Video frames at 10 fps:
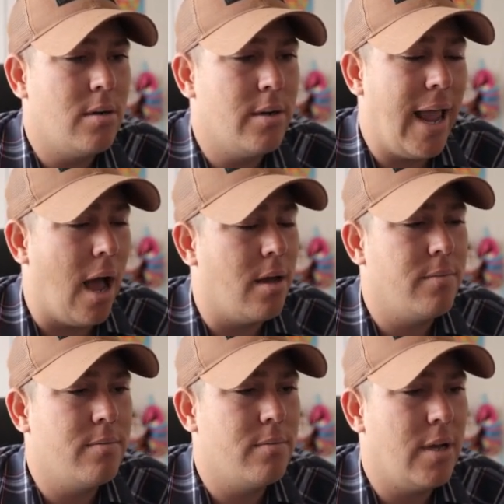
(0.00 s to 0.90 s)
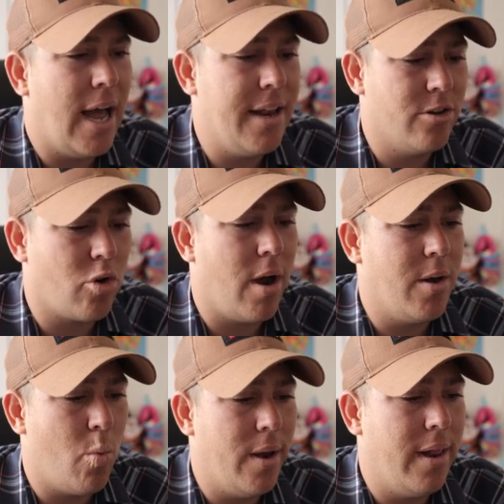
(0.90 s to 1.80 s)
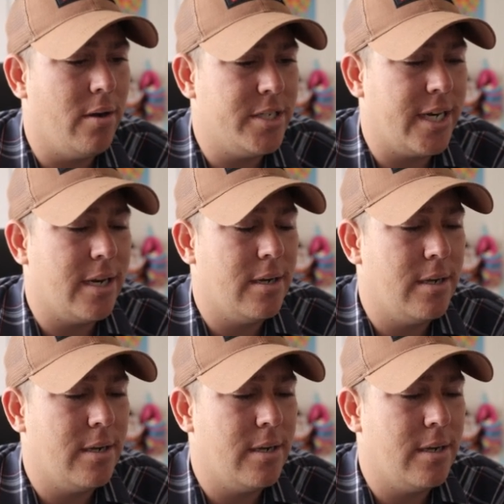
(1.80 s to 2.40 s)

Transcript: Yeah, I need to draw into 1 energy